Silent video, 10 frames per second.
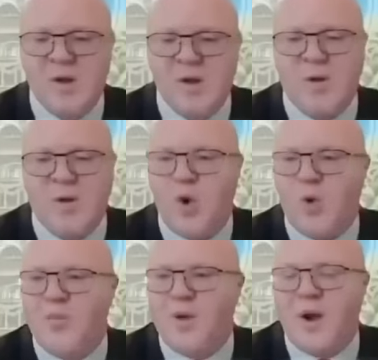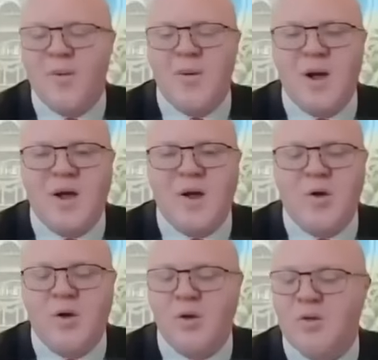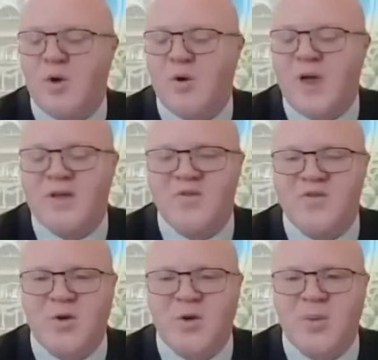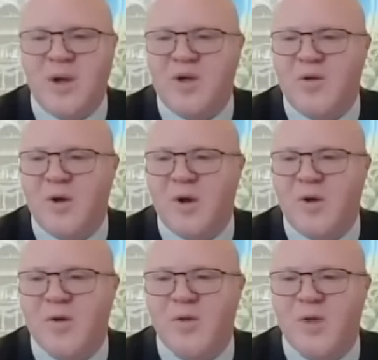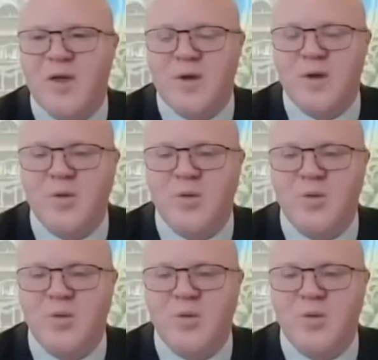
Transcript: A low PR bond or a low cash security bond, Your Honor. Thank you.